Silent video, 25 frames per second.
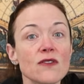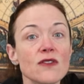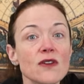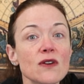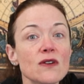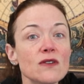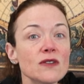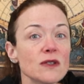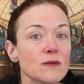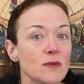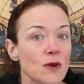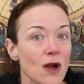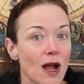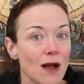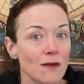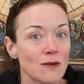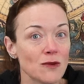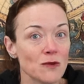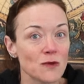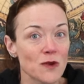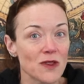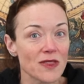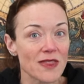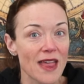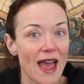The only
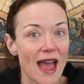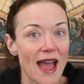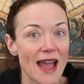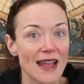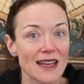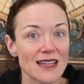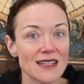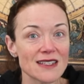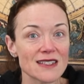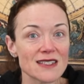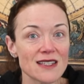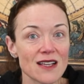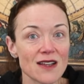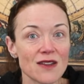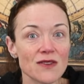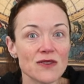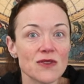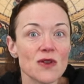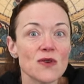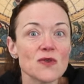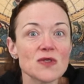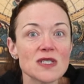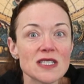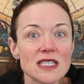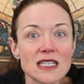problem with that is
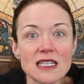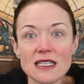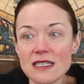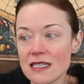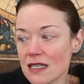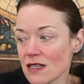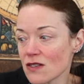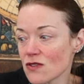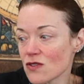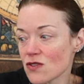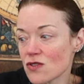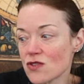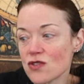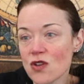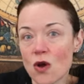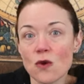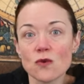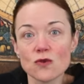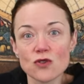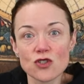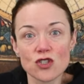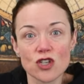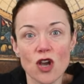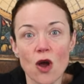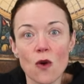those details
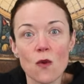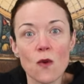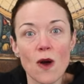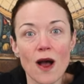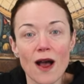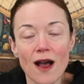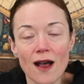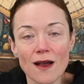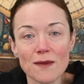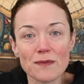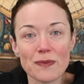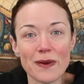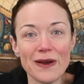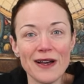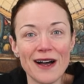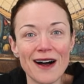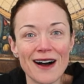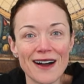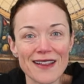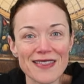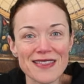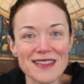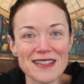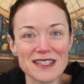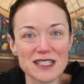don't show up
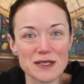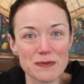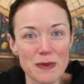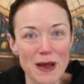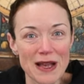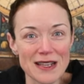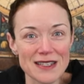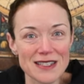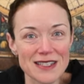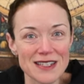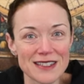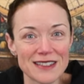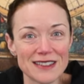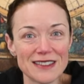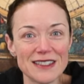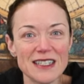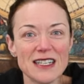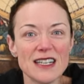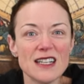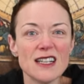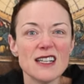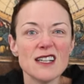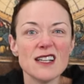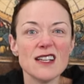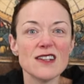on this puzzle.
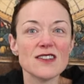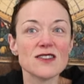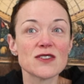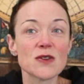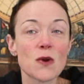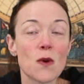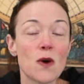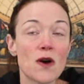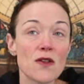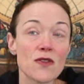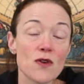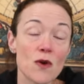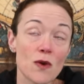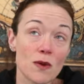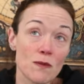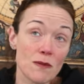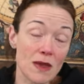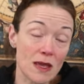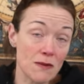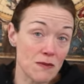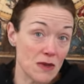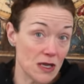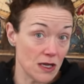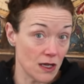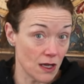So although it
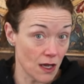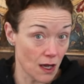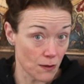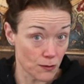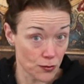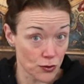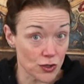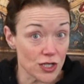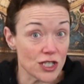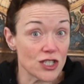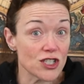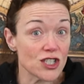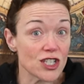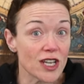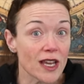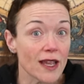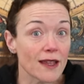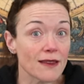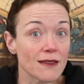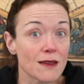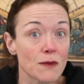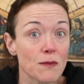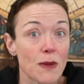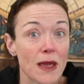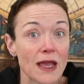made me
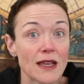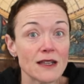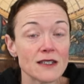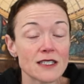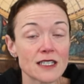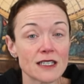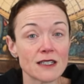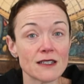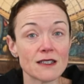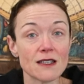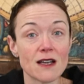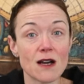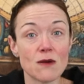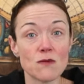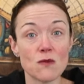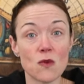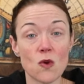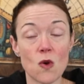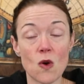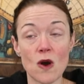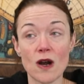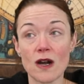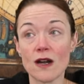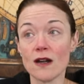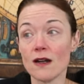appreciate the painting a lot
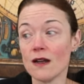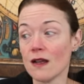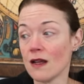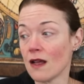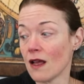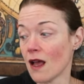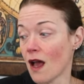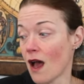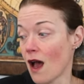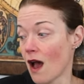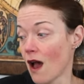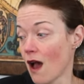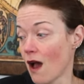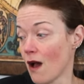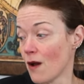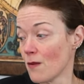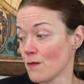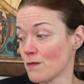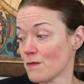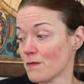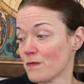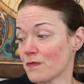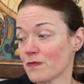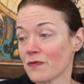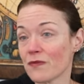more,
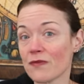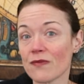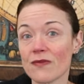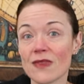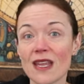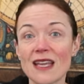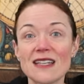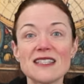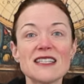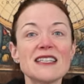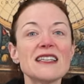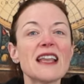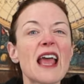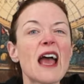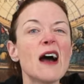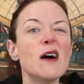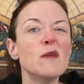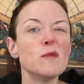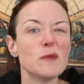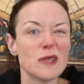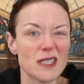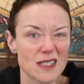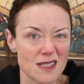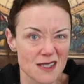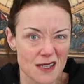it didn't
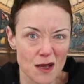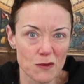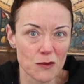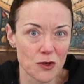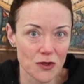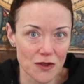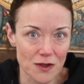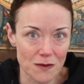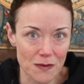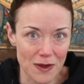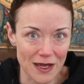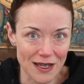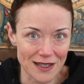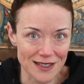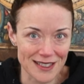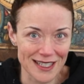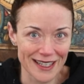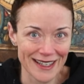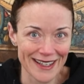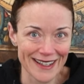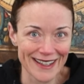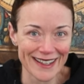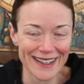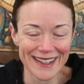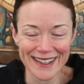help me assemble the
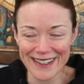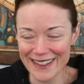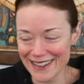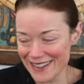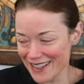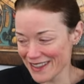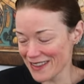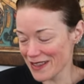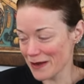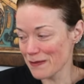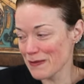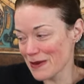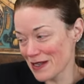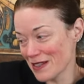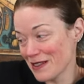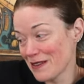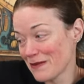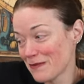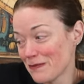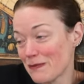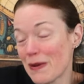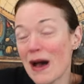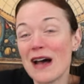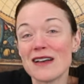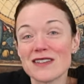painting,
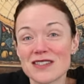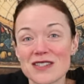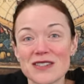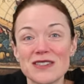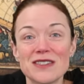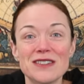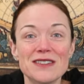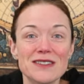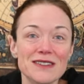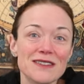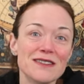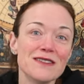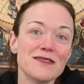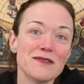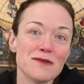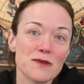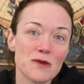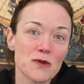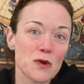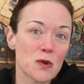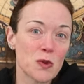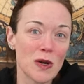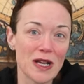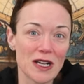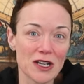the puzzle
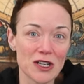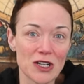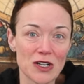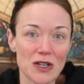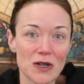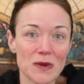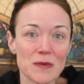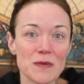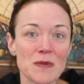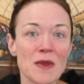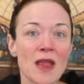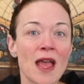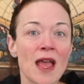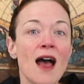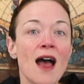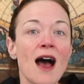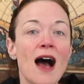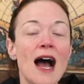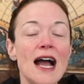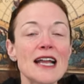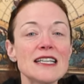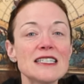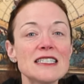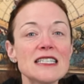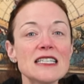quicker.
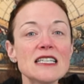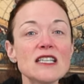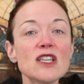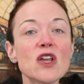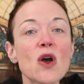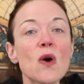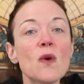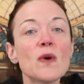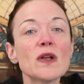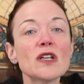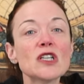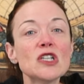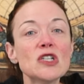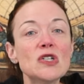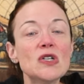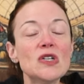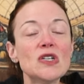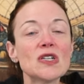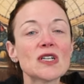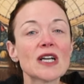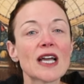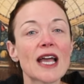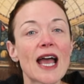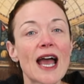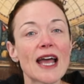I did go and
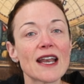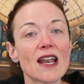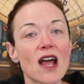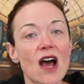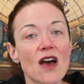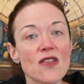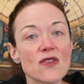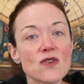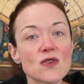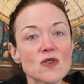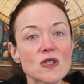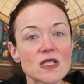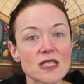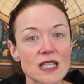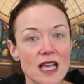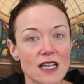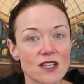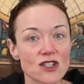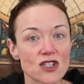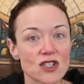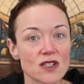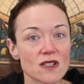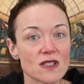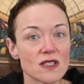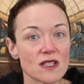look at other
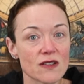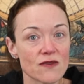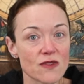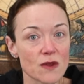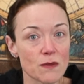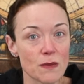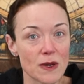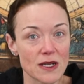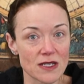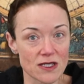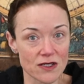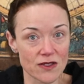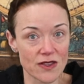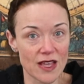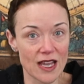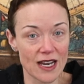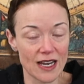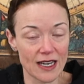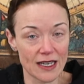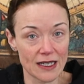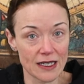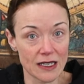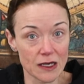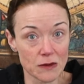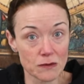sections of the puzzle
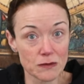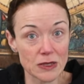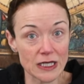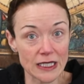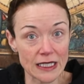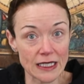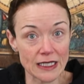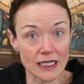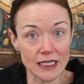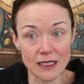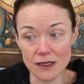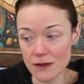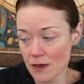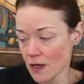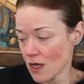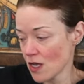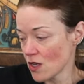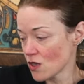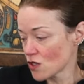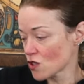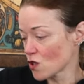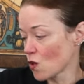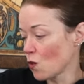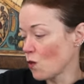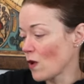that I had completed.
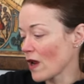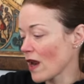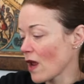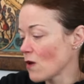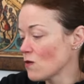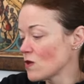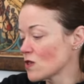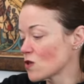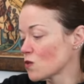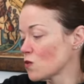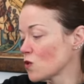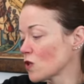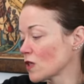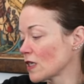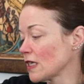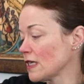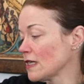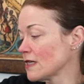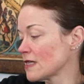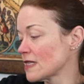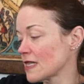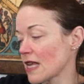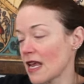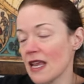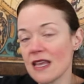So when I was
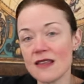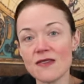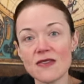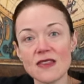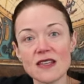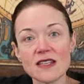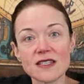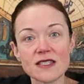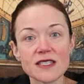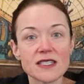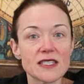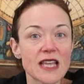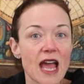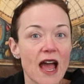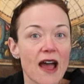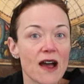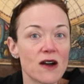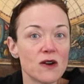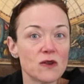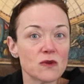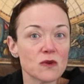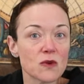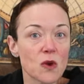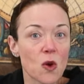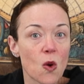working, say, in this
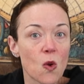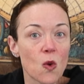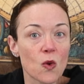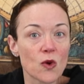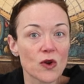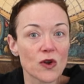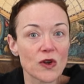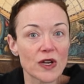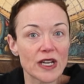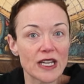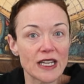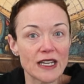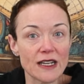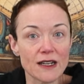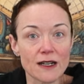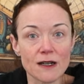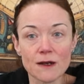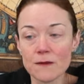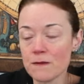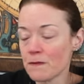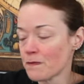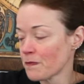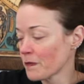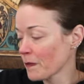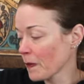down corner
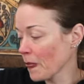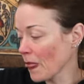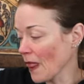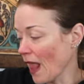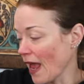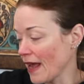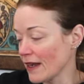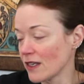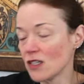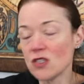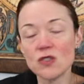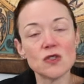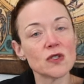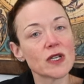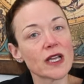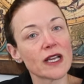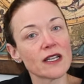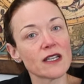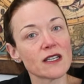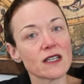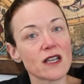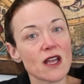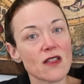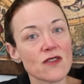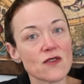here, I'd look
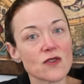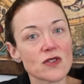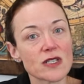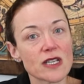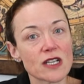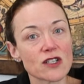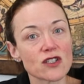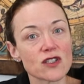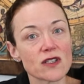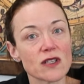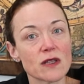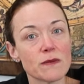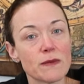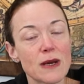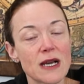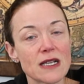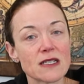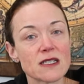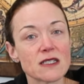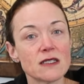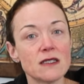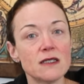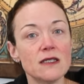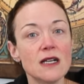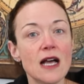at another section of the
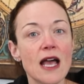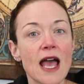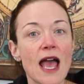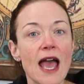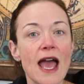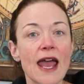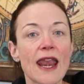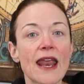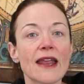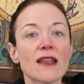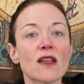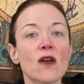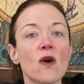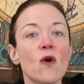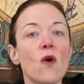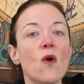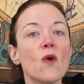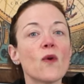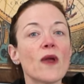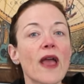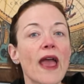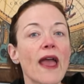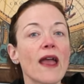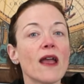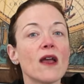puzzle and I'd go,
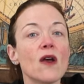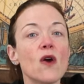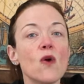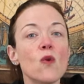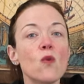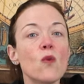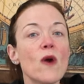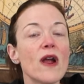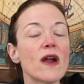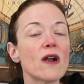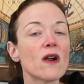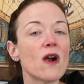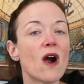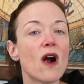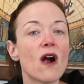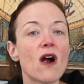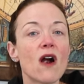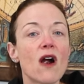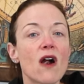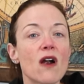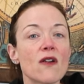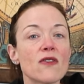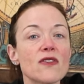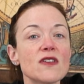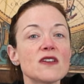okay, where
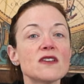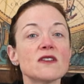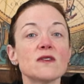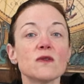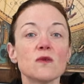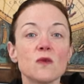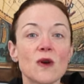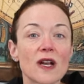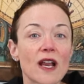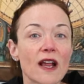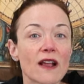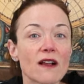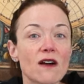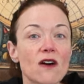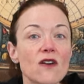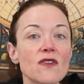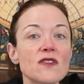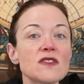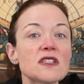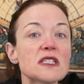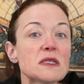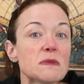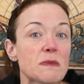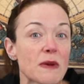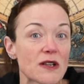are the, what I call
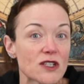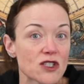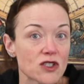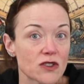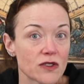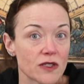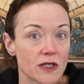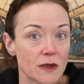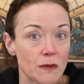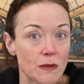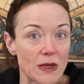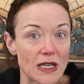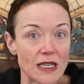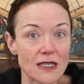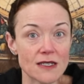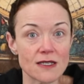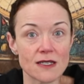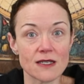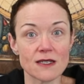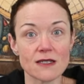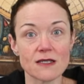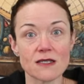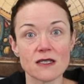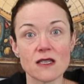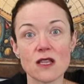the specialty
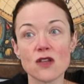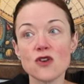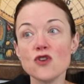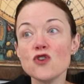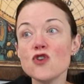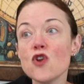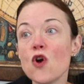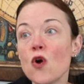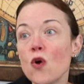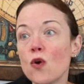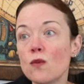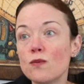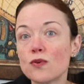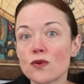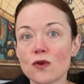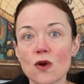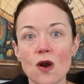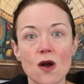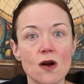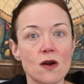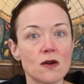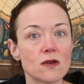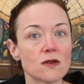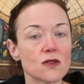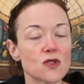pieces, the no
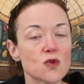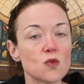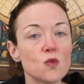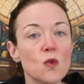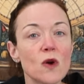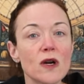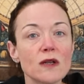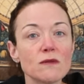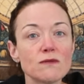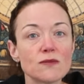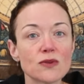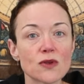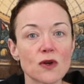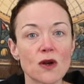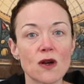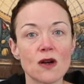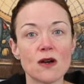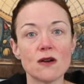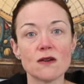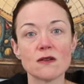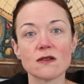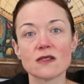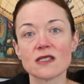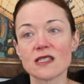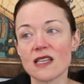prongs, one
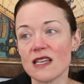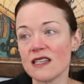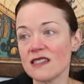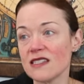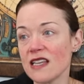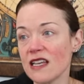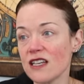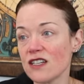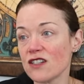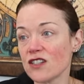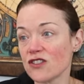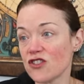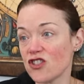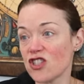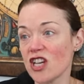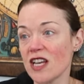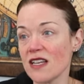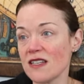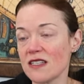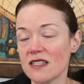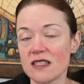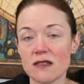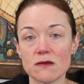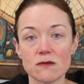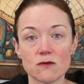prongs,
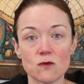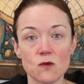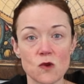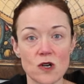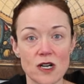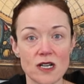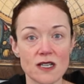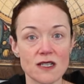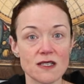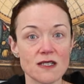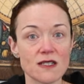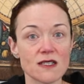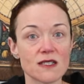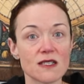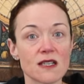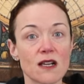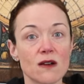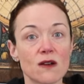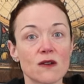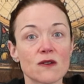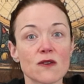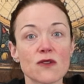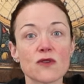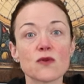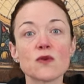adjacent ones,
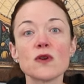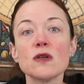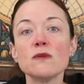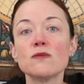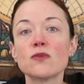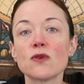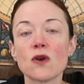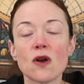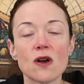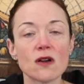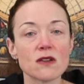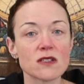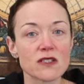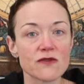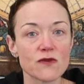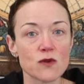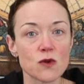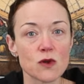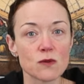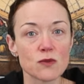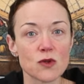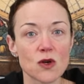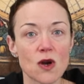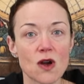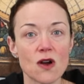or 3 prongs,
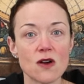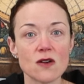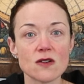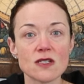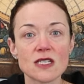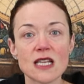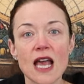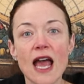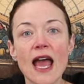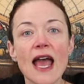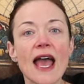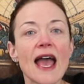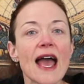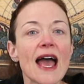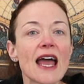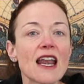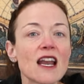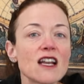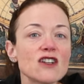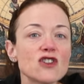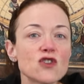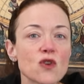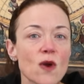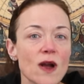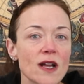4 prongs. And
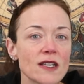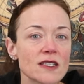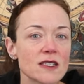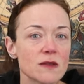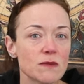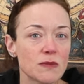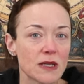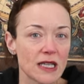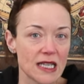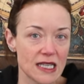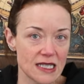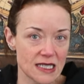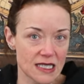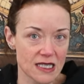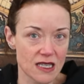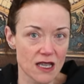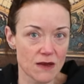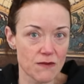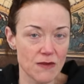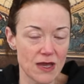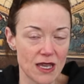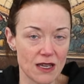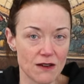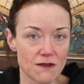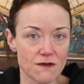I tried to place
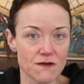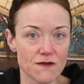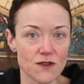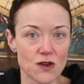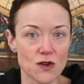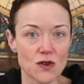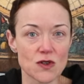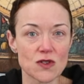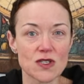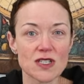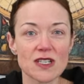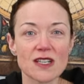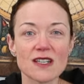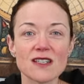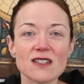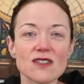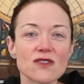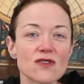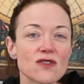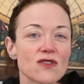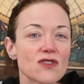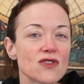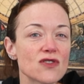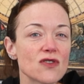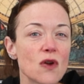them in first because
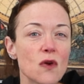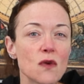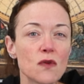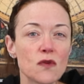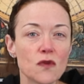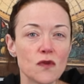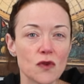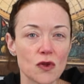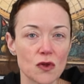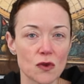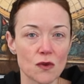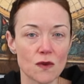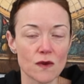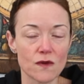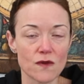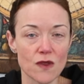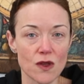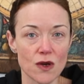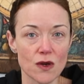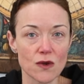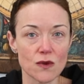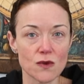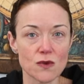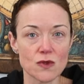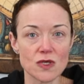there's so few of
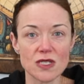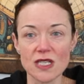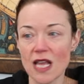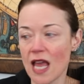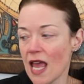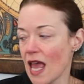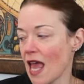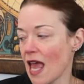those.